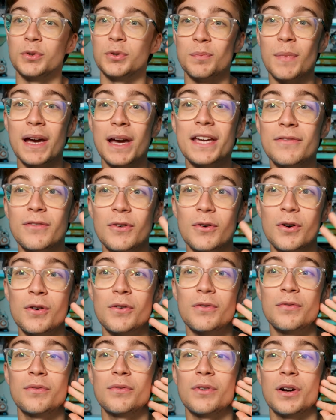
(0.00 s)
It was May
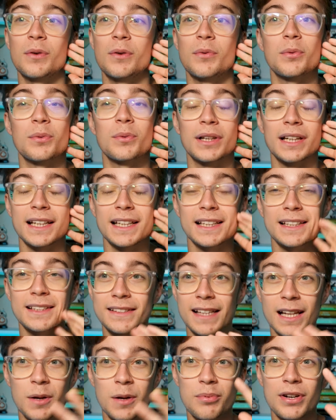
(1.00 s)
4th and we were
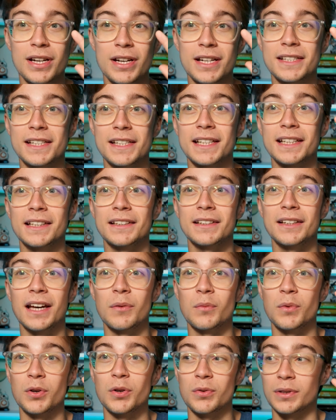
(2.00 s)
like
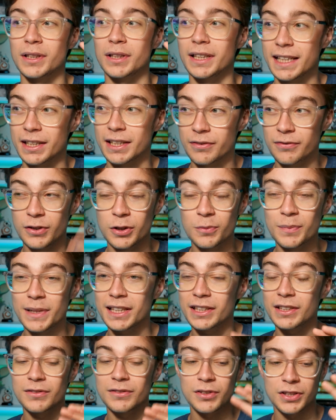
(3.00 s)
celebrating and we were like
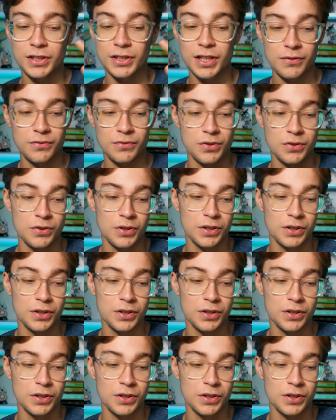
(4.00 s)
filming stuff.